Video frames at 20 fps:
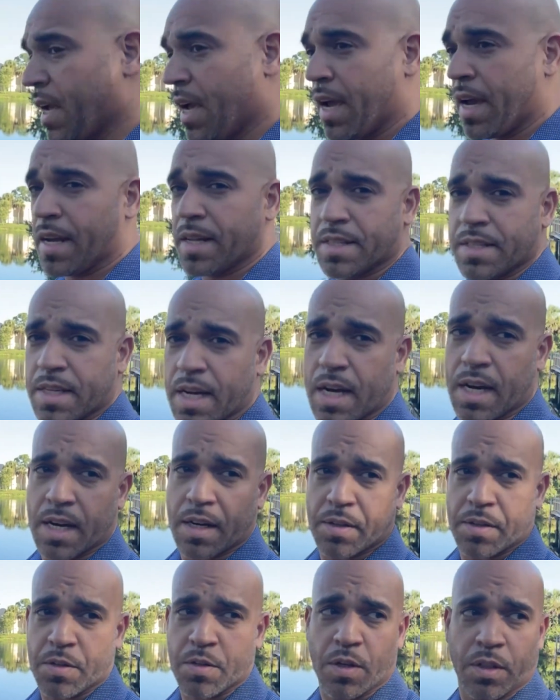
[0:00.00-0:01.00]
And
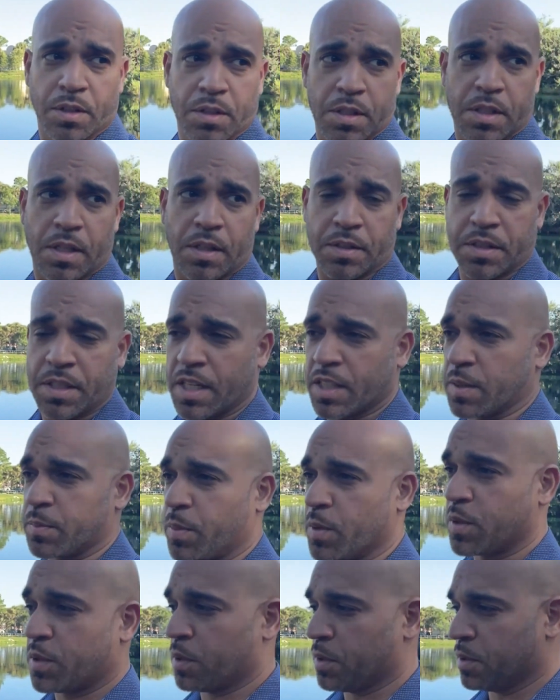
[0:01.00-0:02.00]
you know, you're not
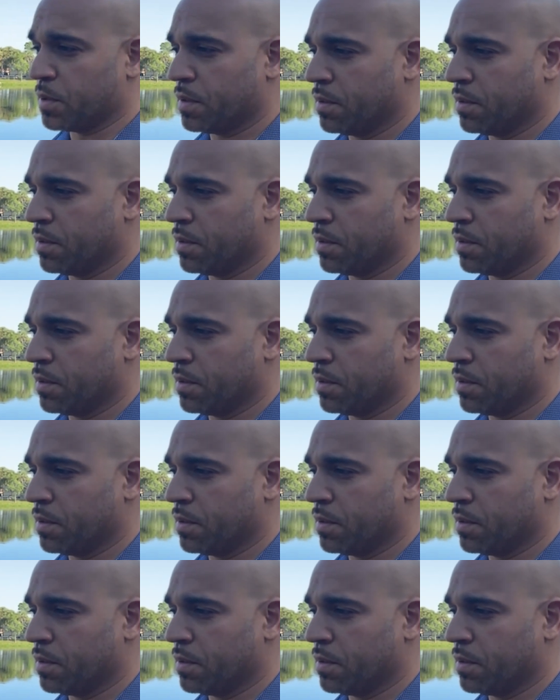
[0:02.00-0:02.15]
supposed to